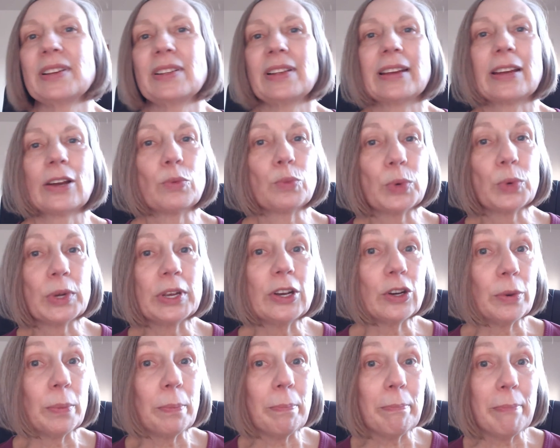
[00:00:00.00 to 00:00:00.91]
like a
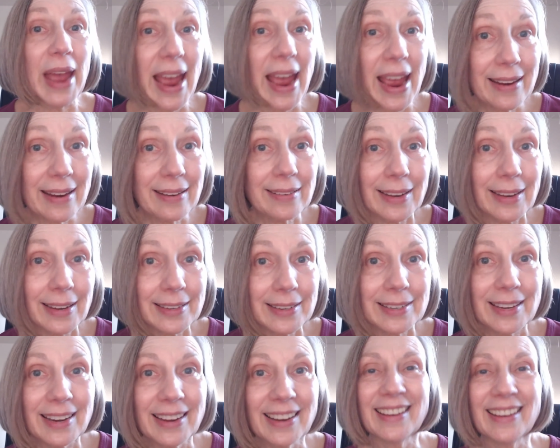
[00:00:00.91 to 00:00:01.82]
reader magnet
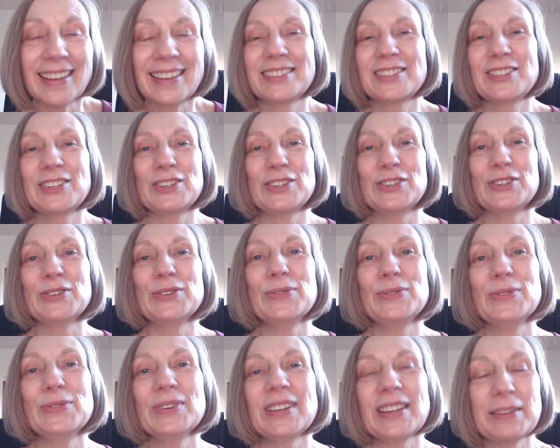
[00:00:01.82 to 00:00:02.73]

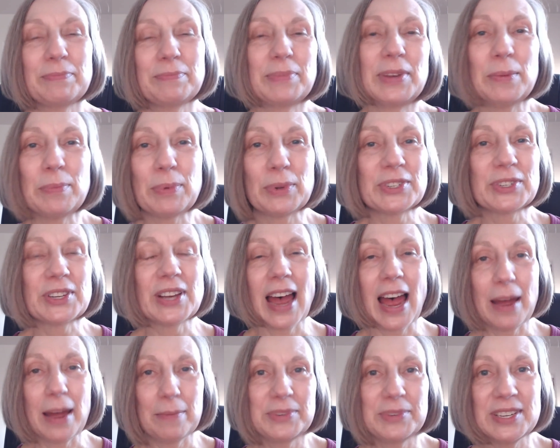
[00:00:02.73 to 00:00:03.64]
to get people to
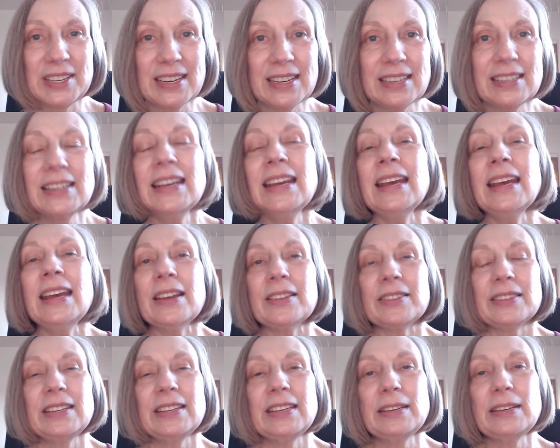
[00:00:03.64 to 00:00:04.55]
opt in.
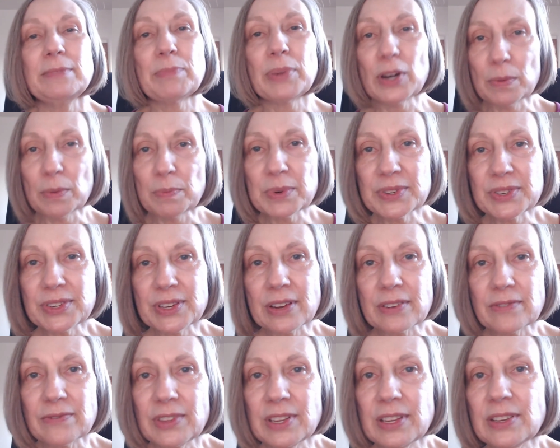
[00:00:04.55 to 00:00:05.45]
The purpose
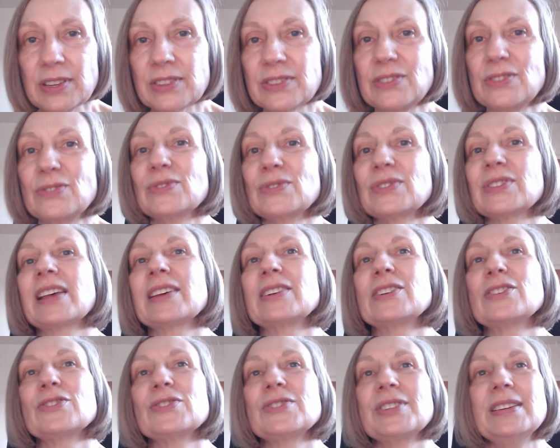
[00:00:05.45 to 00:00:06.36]
of these
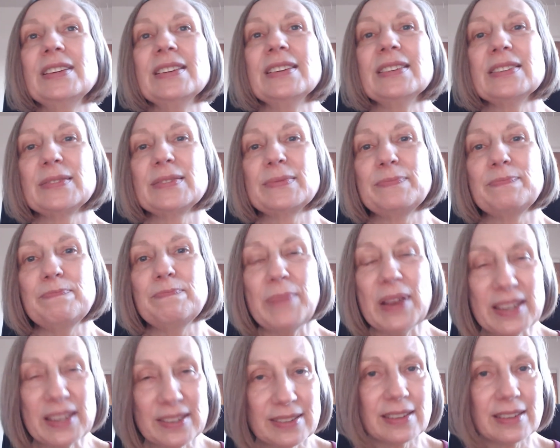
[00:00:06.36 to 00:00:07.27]
newsletters is
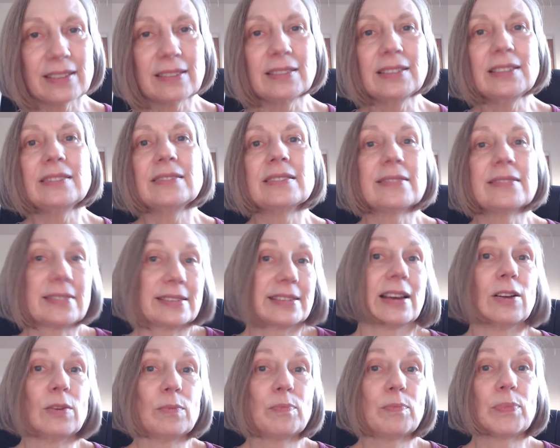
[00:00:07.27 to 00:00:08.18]
basically to
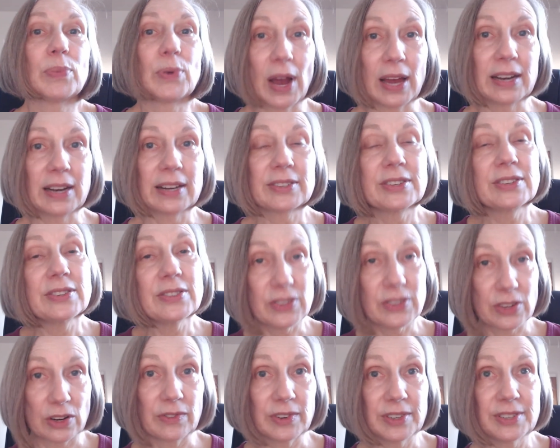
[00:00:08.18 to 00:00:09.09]
sell products and
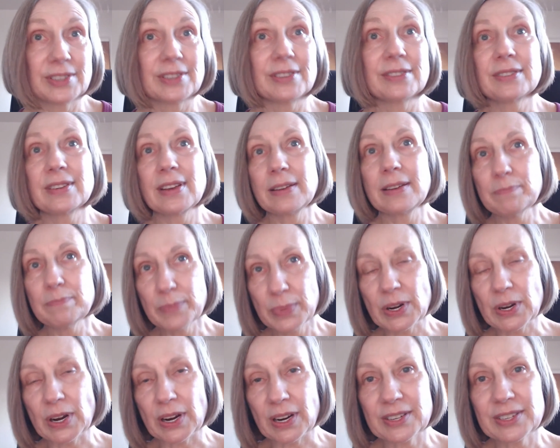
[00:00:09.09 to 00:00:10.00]
services and
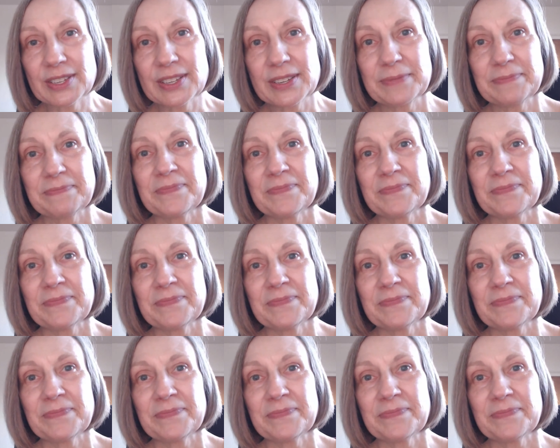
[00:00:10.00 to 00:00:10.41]
books.